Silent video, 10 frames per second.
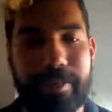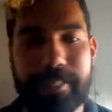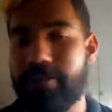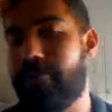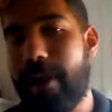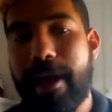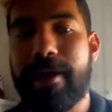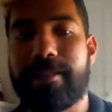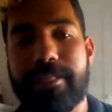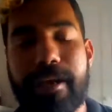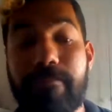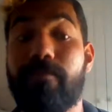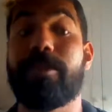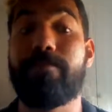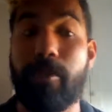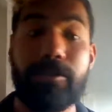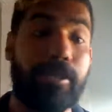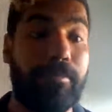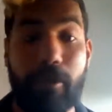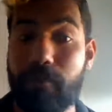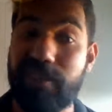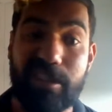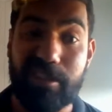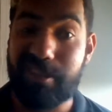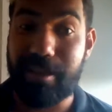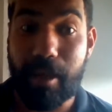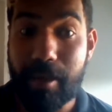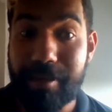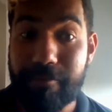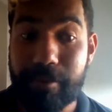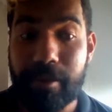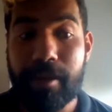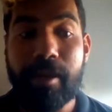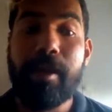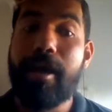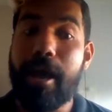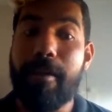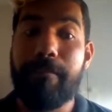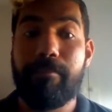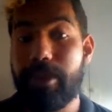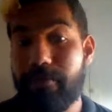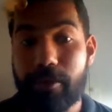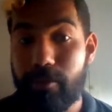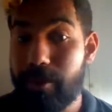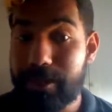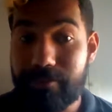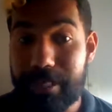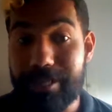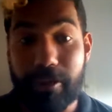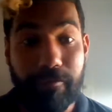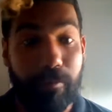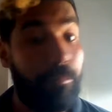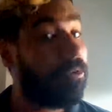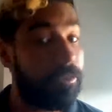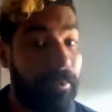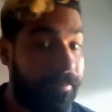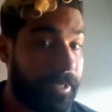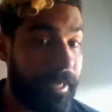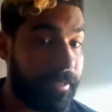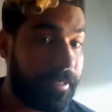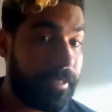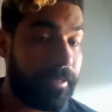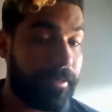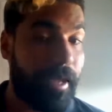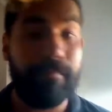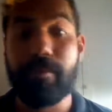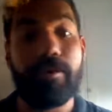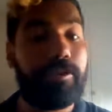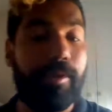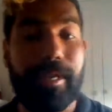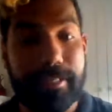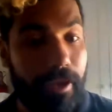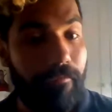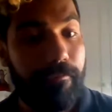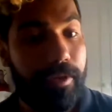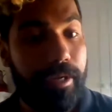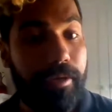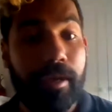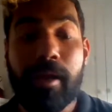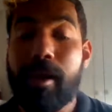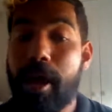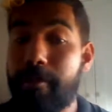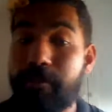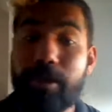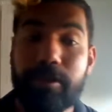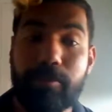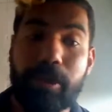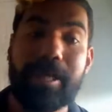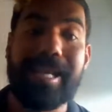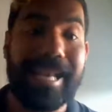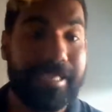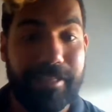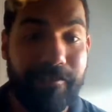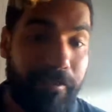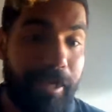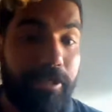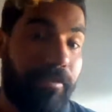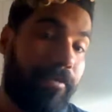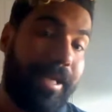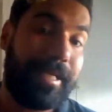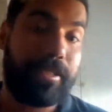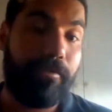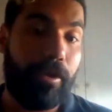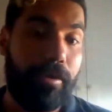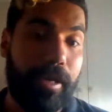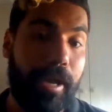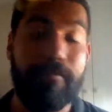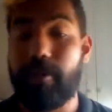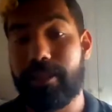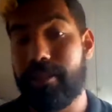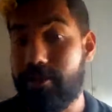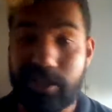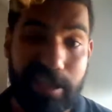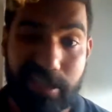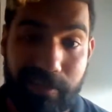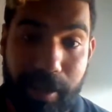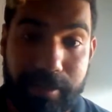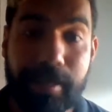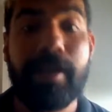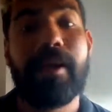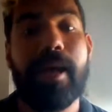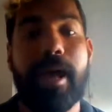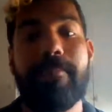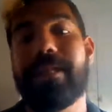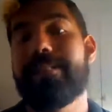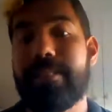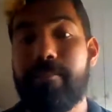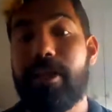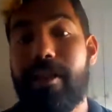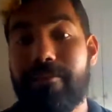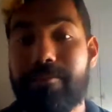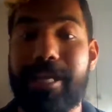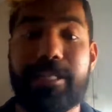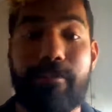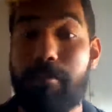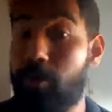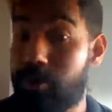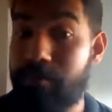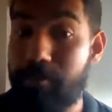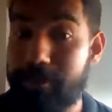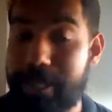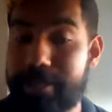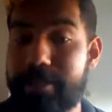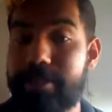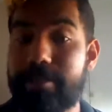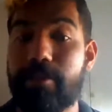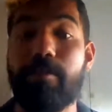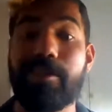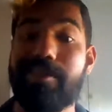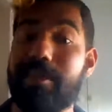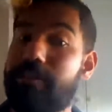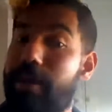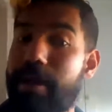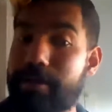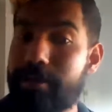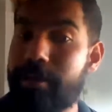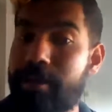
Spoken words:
to interact and respond to the poll results live. Pre-record is really good for multiple presenters, those who are less confident, and those who want to collect information for later on rather than just interact. And semi-live is best for multiple presenters who want to interact,